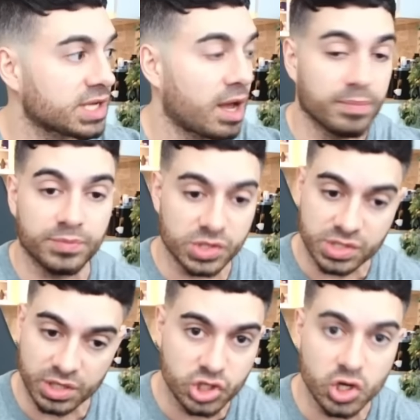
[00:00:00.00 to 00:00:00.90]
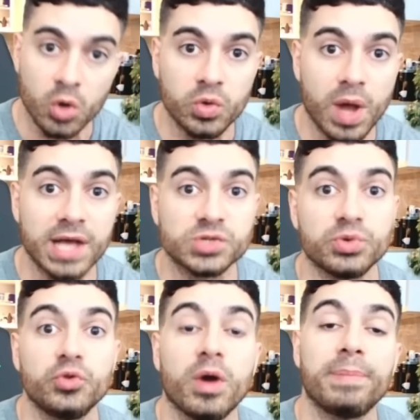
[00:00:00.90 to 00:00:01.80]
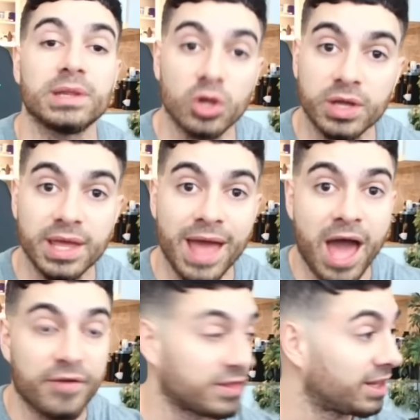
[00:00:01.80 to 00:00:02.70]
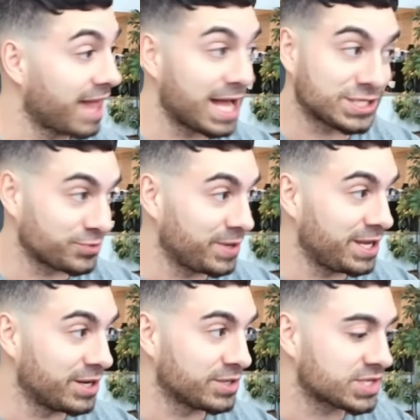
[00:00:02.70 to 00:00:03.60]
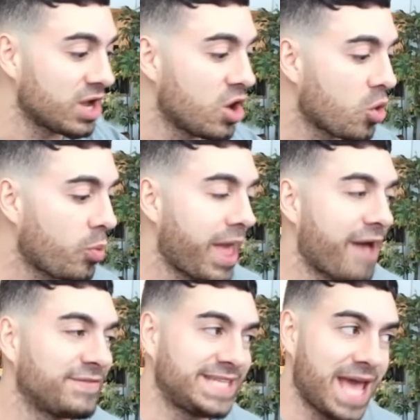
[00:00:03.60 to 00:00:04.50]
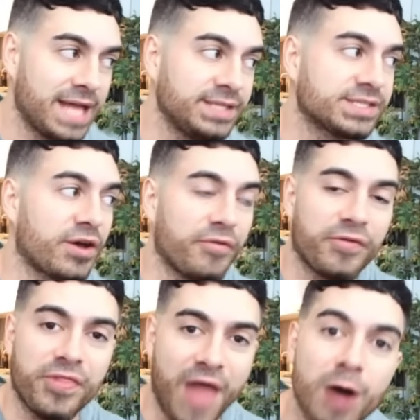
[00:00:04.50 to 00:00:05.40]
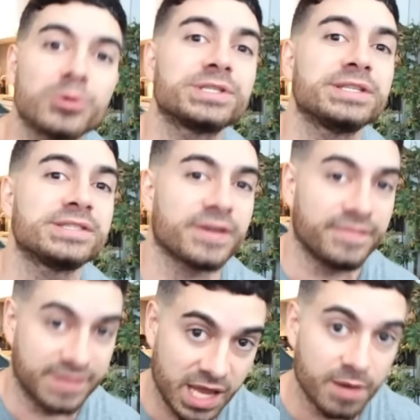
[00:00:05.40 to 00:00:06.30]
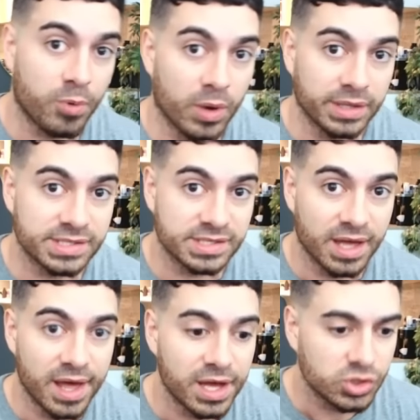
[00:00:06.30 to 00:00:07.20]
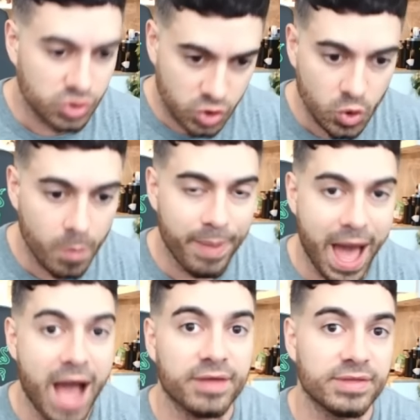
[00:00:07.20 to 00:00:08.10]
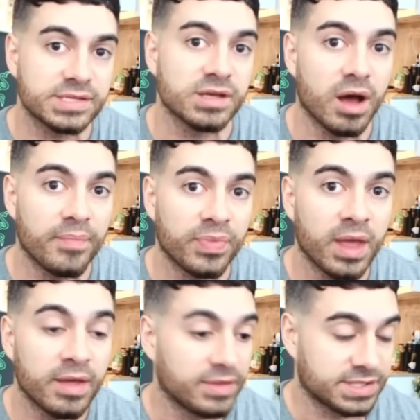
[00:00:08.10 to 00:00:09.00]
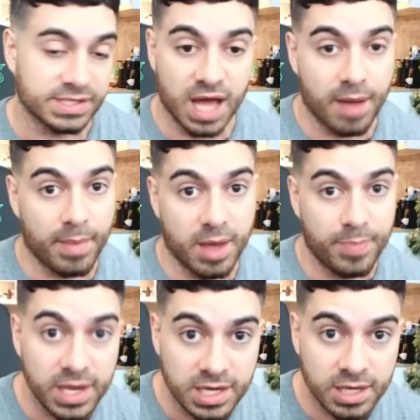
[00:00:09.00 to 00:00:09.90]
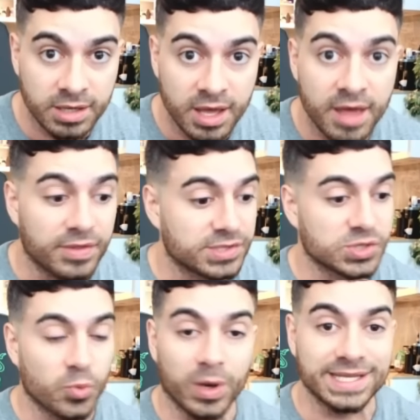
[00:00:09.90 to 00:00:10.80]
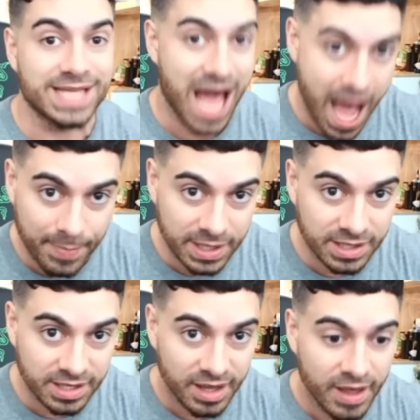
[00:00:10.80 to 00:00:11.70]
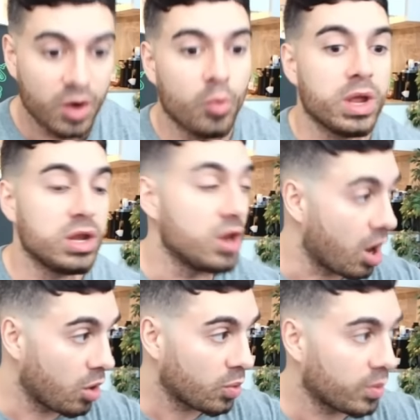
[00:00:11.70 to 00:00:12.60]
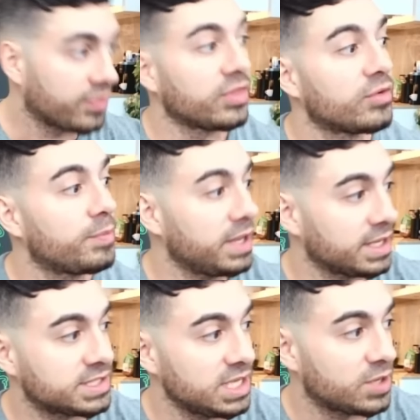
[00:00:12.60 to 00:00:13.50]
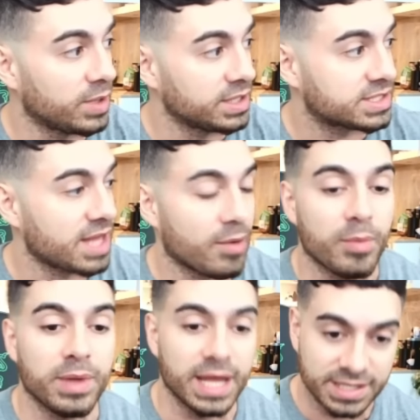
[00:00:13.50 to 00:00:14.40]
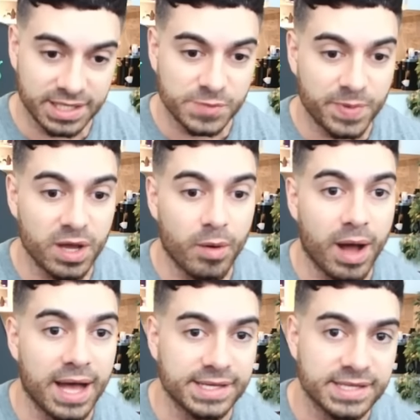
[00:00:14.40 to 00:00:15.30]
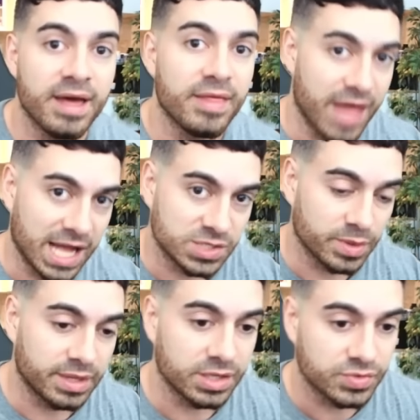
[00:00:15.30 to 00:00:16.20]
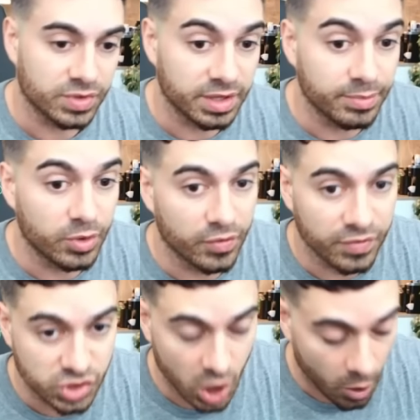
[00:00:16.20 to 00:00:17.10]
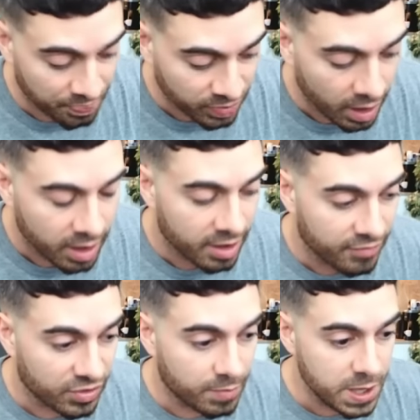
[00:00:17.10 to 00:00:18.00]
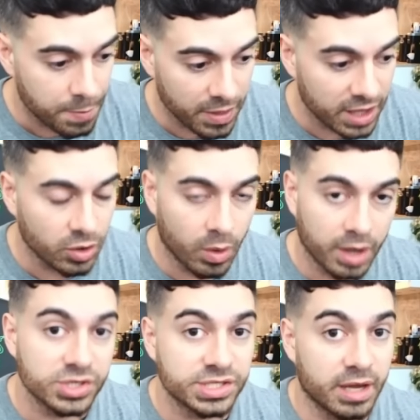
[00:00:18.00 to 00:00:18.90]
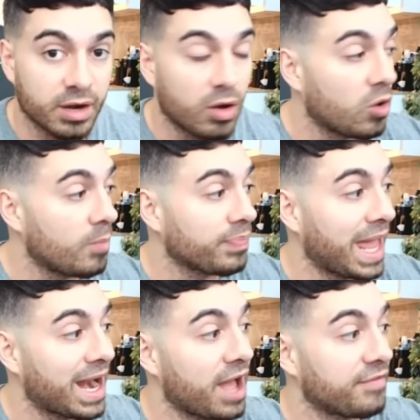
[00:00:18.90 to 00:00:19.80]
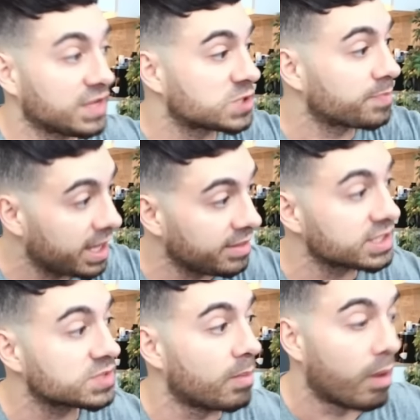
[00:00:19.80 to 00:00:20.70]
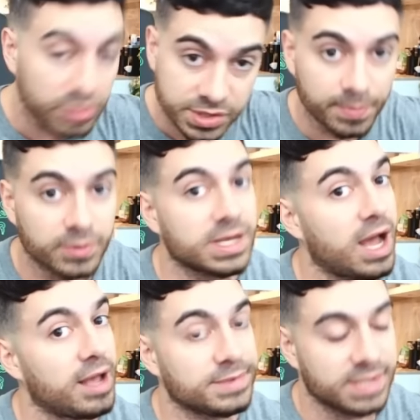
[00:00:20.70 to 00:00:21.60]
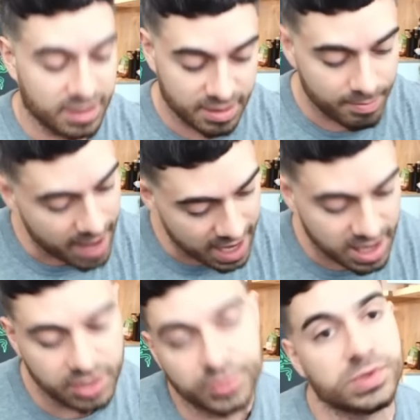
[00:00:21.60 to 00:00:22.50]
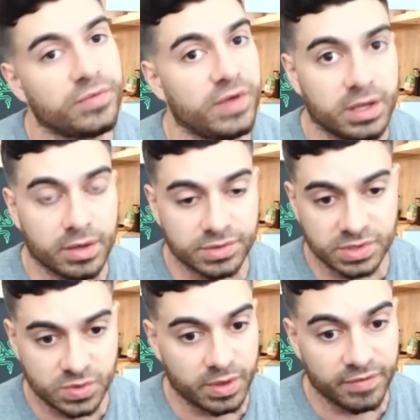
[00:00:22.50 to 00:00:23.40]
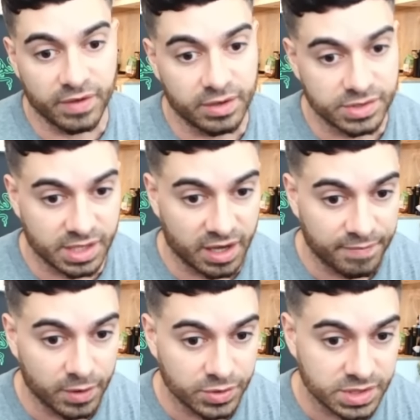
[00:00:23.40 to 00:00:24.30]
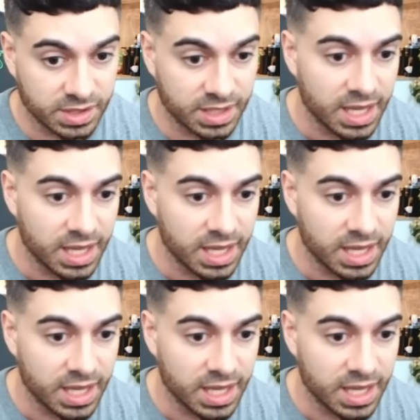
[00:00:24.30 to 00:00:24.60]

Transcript: I'm just gonna show you guys what you have been looking at for the last 3 years. We have tens of thousands of data points to back this up. This is not my opinion. This is what has happened. We know within the repeating sequence that when we get to these POIs, that's when things really move. So for the people that don't understand at home, and I have explained this multiple times in the many YouTube videos and Twitter videos that I posted,